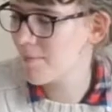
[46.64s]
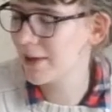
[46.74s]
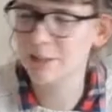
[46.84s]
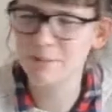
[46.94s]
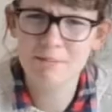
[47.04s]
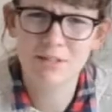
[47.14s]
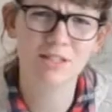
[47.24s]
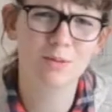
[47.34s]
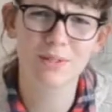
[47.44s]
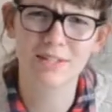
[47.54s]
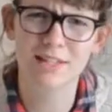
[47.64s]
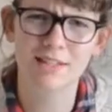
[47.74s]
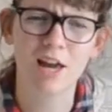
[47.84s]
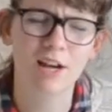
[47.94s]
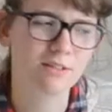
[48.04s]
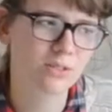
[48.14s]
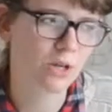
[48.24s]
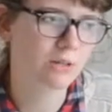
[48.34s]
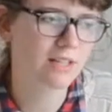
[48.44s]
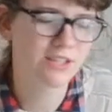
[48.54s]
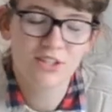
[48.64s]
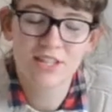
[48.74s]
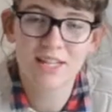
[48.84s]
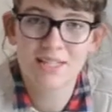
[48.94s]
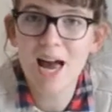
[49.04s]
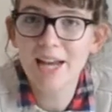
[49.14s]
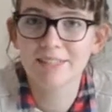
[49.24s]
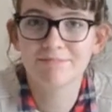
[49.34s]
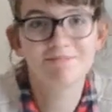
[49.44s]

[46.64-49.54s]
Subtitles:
It'll make more sense if we just get started, so let's just get started.